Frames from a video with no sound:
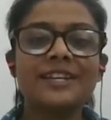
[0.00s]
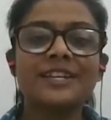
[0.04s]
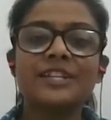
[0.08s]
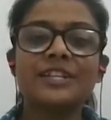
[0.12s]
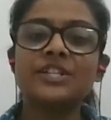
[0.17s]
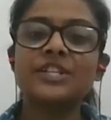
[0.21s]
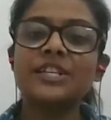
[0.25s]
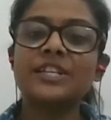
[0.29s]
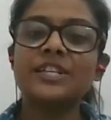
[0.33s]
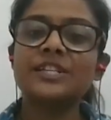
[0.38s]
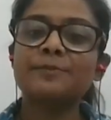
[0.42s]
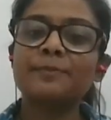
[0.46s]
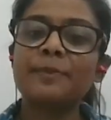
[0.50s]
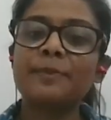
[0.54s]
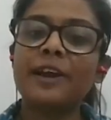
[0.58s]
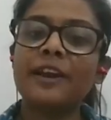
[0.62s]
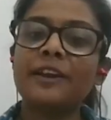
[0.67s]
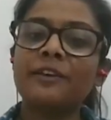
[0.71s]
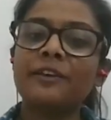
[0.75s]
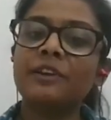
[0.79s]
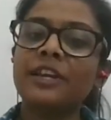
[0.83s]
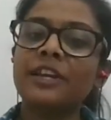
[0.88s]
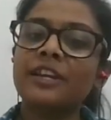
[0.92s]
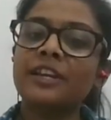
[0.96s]
She is
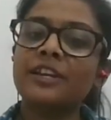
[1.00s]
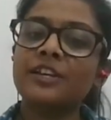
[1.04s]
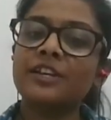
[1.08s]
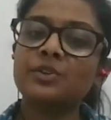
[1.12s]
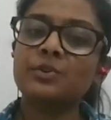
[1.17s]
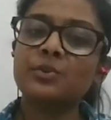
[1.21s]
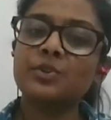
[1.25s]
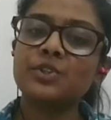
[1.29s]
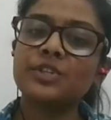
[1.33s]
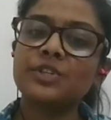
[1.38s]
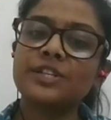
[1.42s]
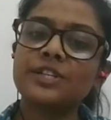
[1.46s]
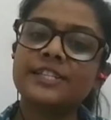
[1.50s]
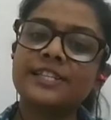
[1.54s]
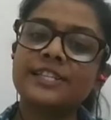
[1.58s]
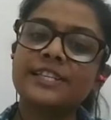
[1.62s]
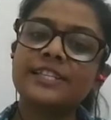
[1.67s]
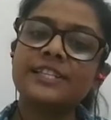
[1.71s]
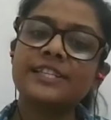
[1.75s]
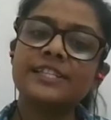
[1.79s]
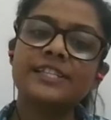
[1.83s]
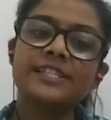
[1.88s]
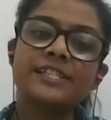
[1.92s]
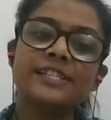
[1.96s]
pioneering social
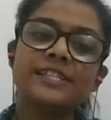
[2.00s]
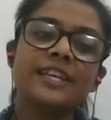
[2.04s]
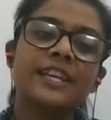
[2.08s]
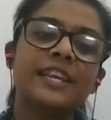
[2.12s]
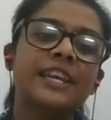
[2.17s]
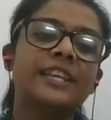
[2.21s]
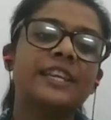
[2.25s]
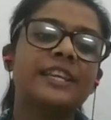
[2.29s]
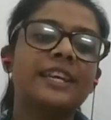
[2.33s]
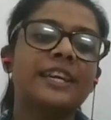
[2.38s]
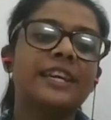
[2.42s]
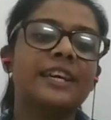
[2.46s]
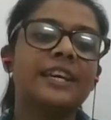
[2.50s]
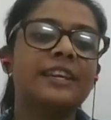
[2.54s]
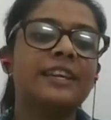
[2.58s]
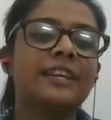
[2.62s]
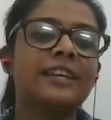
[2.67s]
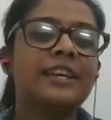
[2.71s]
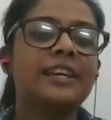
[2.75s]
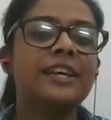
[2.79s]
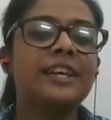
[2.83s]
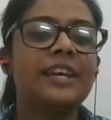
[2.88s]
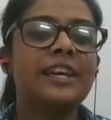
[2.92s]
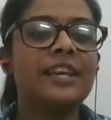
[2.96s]
changes, creating an
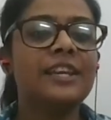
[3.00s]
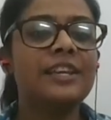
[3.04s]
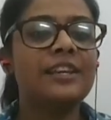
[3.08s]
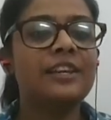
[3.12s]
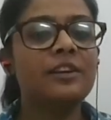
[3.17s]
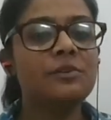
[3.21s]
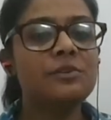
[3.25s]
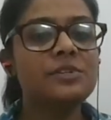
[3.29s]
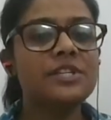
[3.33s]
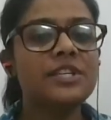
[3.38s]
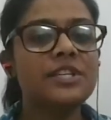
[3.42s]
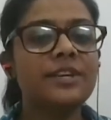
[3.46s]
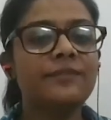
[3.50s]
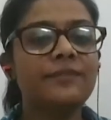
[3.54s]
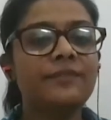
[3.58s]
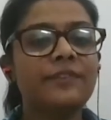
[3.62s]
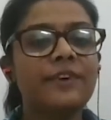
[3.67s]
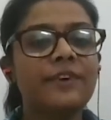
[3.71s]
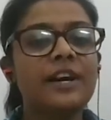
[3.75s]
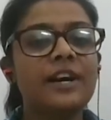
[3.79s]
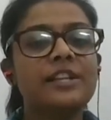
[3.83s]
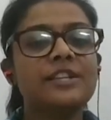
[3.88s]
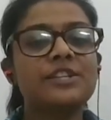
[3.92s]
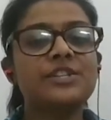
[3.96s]
inclusive
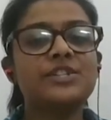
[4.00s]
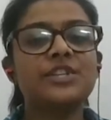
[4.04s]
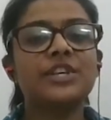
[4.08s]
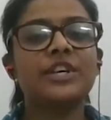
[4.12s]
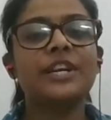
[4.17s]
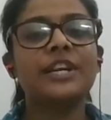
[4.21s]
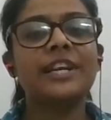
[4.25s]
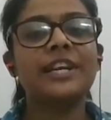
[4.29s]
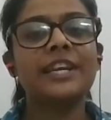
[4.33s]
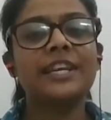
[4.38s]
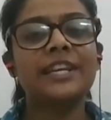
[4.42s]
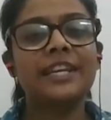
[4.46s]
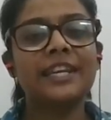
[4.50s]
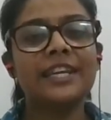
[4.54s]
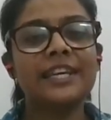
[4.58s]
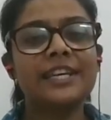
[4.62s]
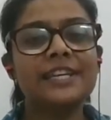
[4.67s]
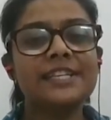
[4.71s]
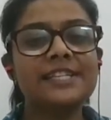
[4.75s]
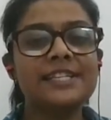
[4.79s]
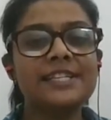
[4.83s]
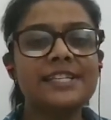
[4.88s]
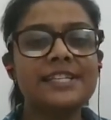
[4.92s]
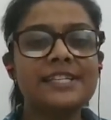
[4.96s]
culture in
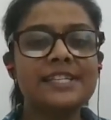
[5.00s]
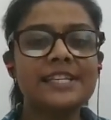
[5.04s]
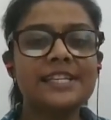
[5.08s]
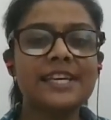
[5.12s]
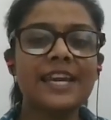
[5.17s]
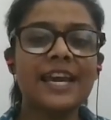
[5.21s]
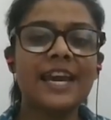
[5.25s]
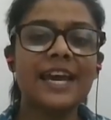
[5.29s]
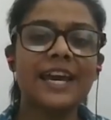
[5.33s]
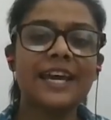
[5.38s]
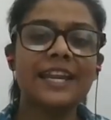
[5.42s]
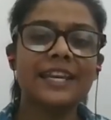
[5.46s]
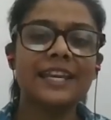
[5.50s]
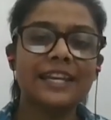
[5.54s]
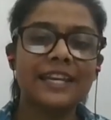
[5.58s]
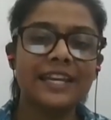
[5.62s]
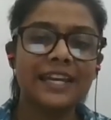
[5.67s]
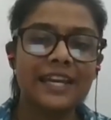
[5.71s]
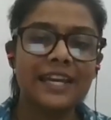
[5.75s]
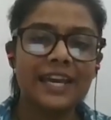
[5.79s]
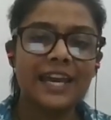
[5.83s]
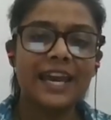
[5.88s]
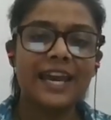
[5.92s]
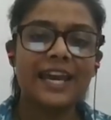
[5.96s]
KCC and
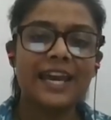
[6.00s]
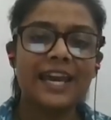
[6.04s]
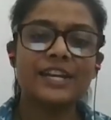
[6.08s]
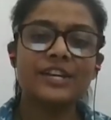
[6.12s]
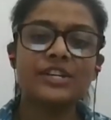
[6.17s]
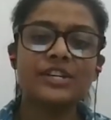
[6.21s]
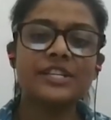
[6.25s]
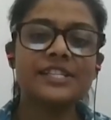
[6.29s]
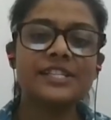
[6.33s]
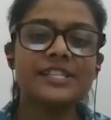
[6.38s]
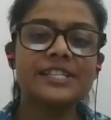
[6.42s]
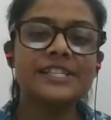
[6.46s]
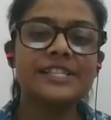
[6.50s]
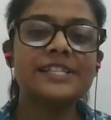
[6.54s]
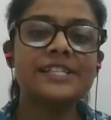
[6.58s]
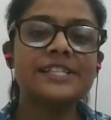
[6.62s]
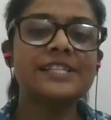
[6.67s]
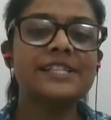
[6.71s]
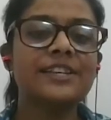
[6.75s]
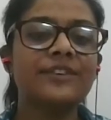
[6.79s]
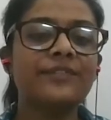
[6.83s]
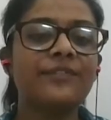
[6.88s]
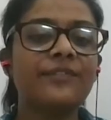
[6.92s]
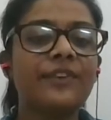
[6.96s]
addresses
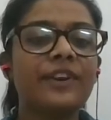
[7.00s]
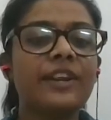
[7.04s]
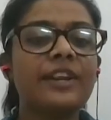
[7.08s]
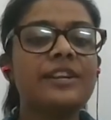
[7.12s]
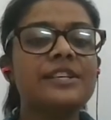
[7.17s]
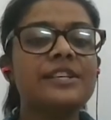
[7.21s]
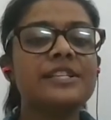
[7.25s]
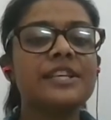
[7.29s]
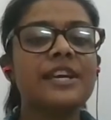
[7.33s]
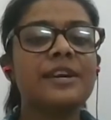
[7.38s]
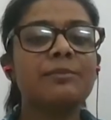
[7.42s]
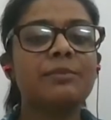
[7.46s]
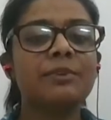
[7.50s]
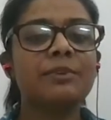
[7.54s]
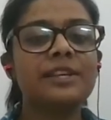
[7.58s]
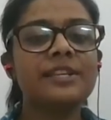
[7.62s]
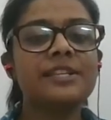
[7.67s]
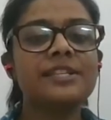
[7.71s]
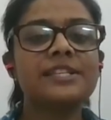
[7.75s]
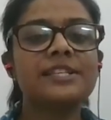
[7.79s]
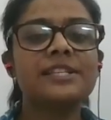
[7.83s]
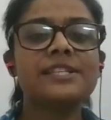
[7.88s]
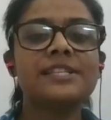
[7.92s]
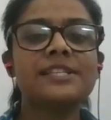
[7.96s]
different
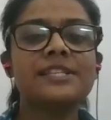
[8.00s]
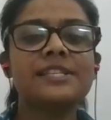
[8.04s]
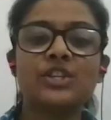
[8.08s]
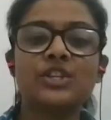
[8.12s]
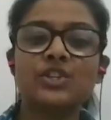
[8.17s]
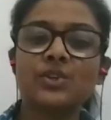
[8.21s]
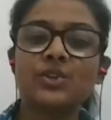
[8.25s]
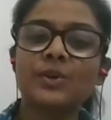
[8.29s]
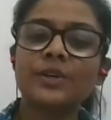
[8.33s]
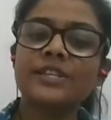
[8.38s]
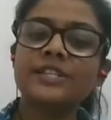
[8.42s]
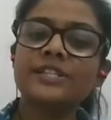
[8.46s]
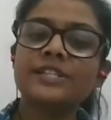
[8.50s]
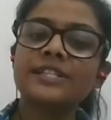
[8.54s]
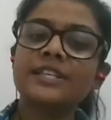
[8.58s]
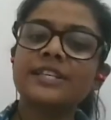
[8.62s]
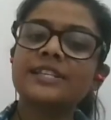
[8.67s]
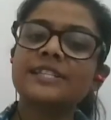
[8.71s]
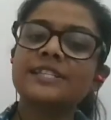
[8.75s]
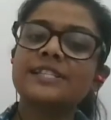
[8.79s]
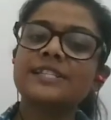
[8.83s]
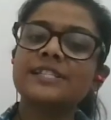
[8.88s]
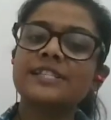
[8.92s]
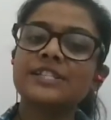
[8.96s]
abilities and
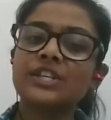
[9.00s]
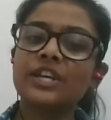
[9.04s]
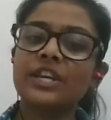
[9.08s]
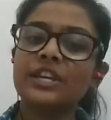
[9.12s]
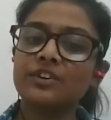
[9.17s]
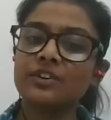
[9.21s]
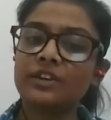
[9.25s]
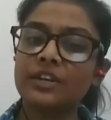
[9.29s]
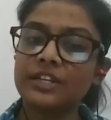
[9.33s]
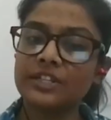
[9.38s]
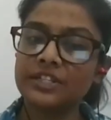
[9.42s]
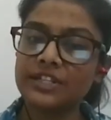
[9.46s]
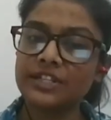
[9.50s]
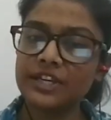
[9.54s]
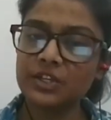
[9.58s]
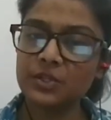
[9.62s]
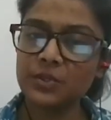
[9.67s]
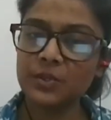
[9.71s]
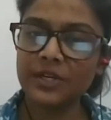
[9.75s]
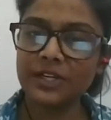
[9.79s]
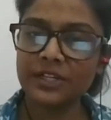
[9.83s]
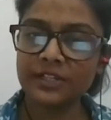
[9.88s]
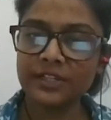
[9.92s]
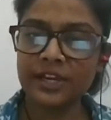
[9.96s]
choices, gender and
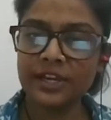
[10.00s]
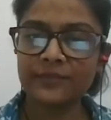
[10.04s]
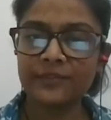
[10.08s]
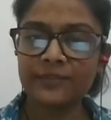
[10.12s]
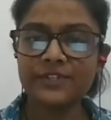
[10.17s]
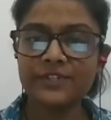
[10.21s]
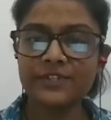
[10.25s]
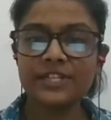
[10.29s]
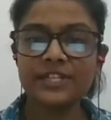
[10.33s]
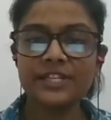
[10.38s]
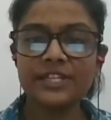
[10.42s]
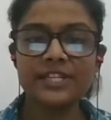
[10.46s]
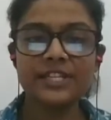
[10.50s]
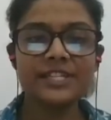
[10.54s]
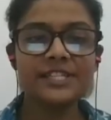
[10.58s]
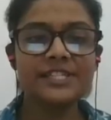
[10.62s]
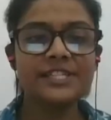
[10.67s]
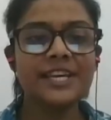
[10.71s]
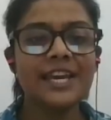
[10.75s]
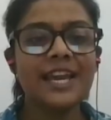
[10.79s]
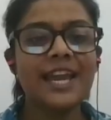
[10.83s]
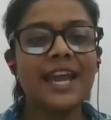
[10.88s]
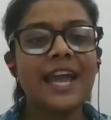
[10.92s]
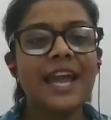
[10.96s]
sexual diversities,
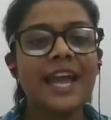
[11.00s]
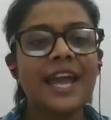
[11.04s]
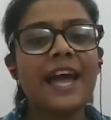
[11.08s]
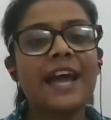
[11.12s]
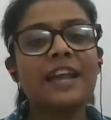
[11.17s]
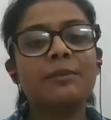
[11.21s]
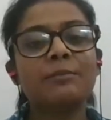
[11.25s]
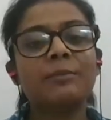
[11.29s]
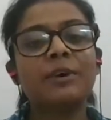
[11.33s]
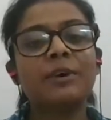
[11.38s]
and